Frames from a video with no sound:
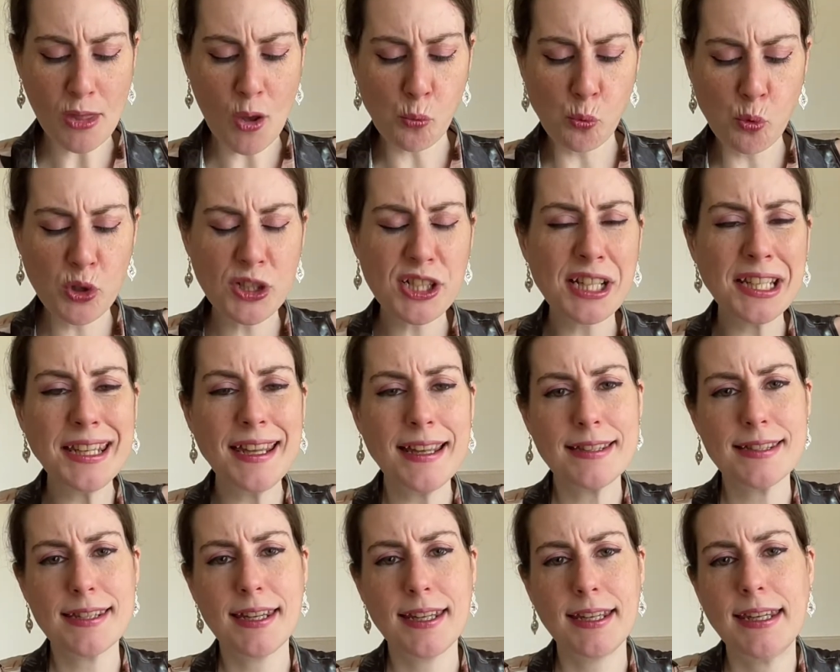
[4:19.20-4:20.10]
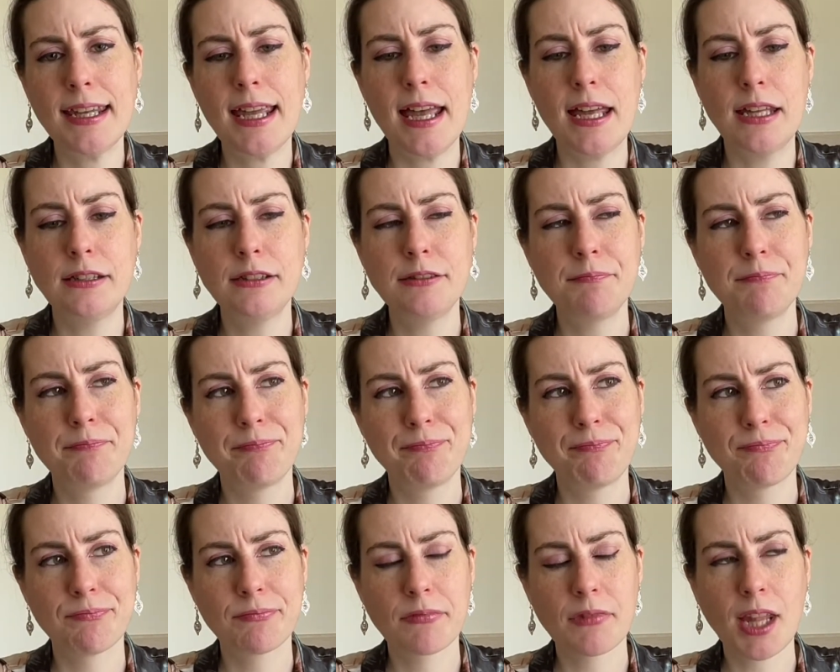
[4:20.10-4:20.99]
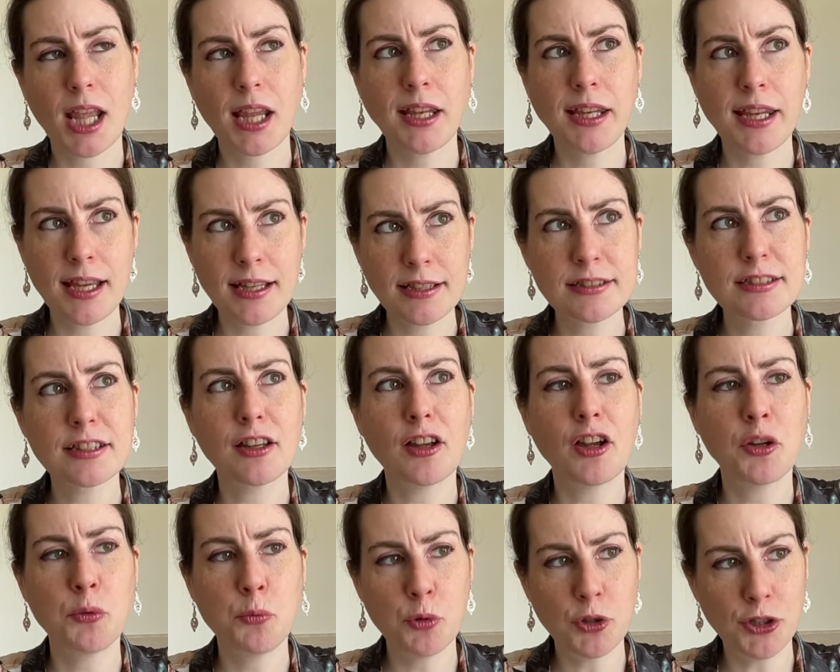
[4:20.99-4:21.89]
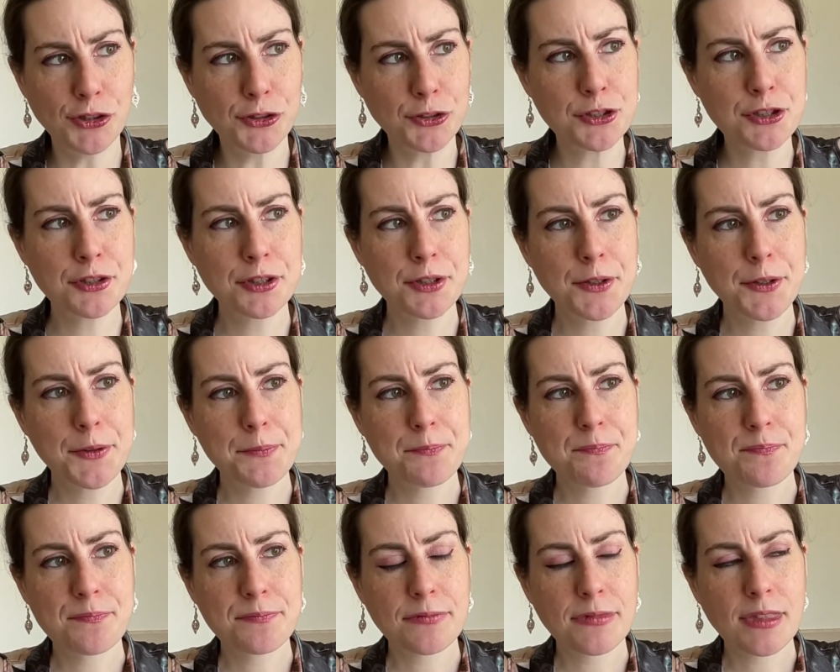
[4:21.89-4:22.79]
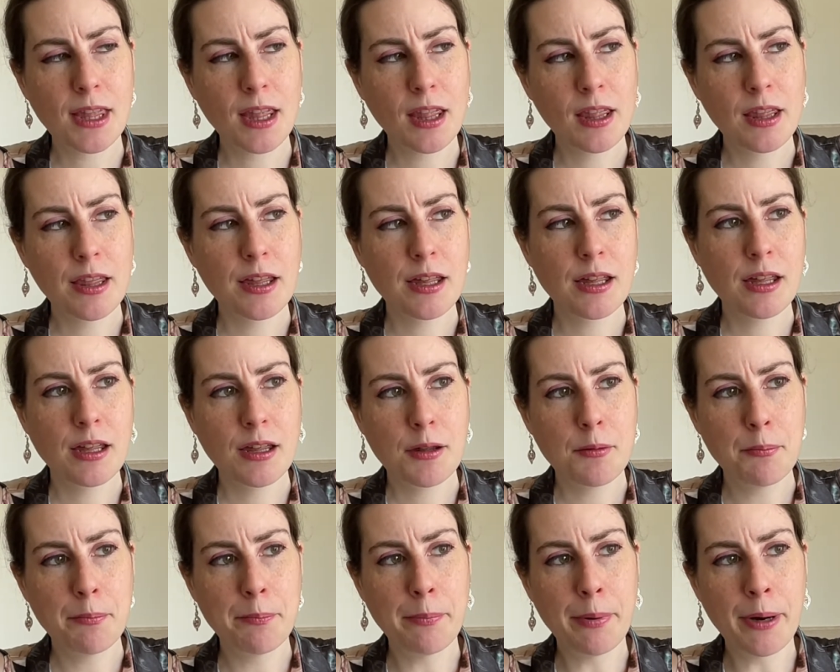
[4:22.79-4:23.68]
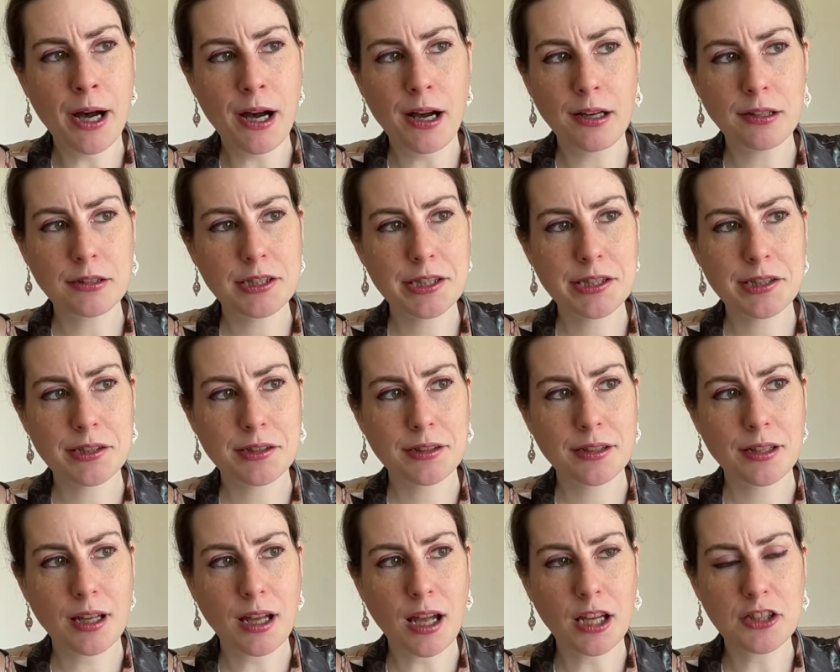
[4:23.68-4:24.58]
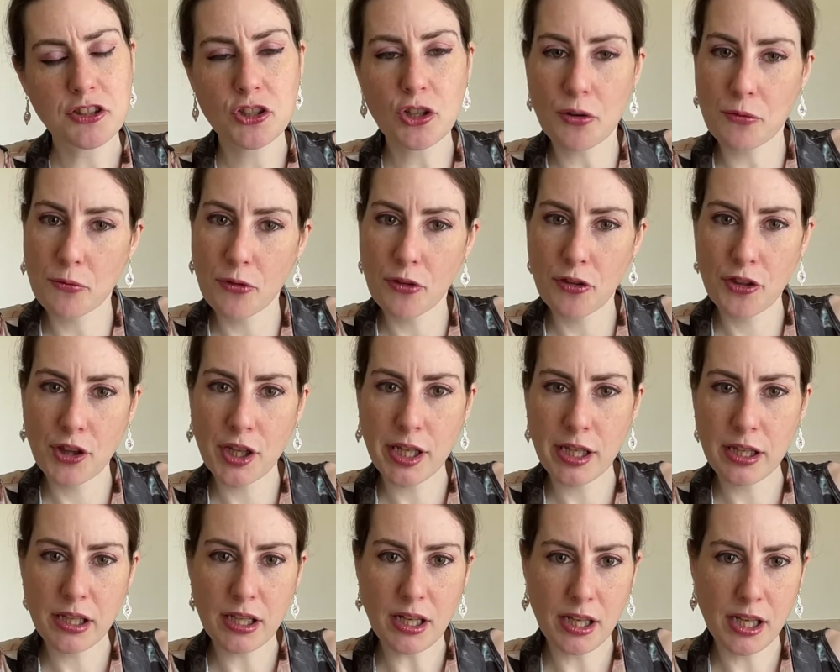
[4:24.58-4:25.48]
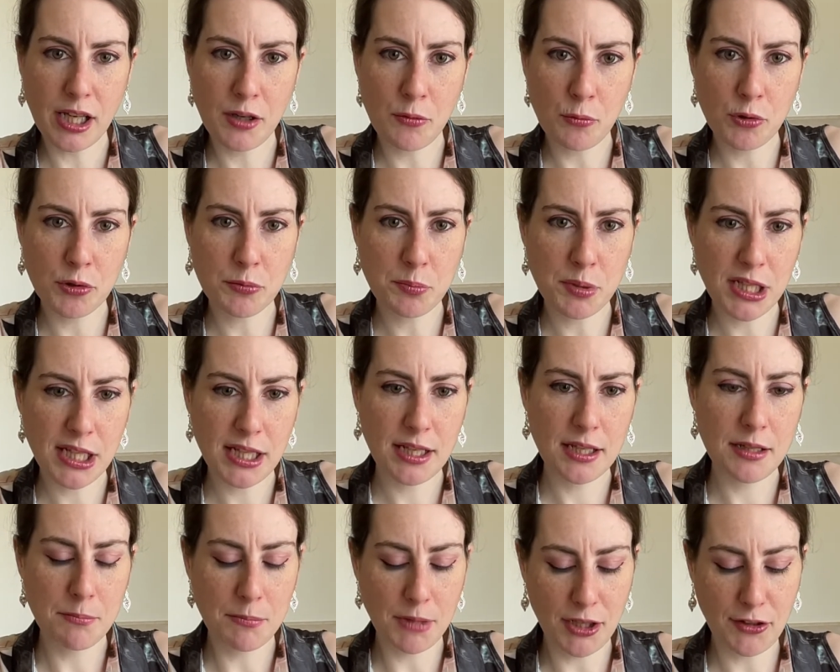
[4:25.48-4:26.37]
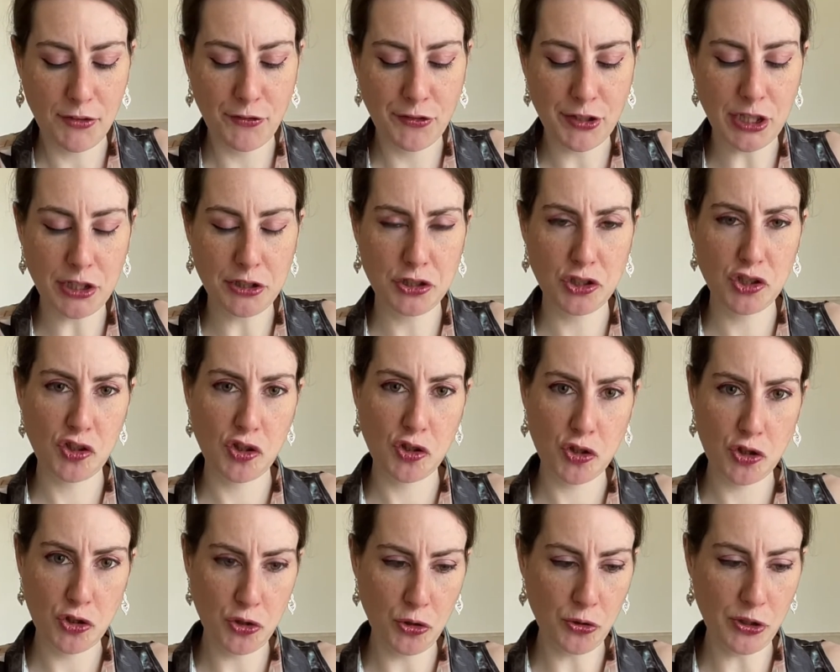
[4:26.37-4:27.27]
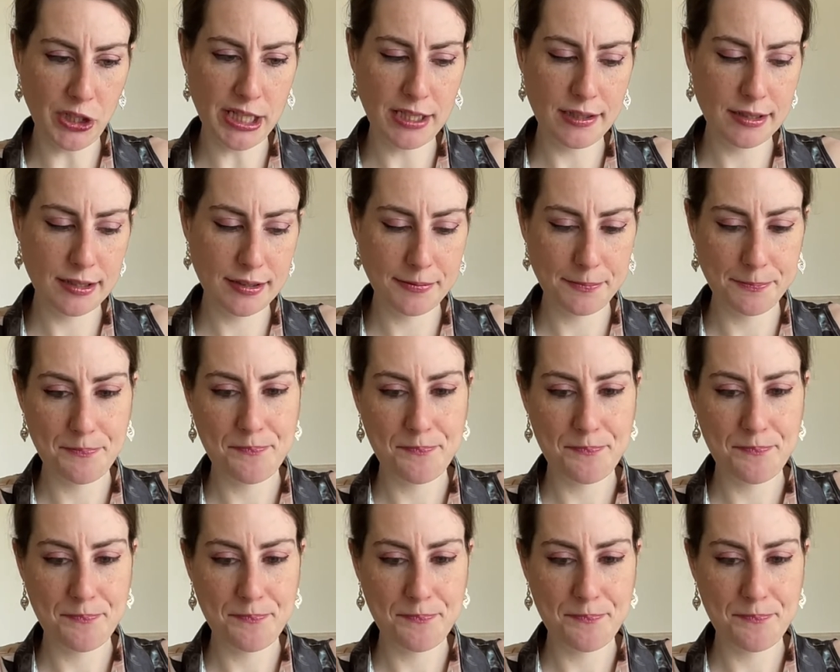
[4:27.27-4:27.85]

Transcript: Would I get it again? Yes, I would. But I don't think it would be my first choice.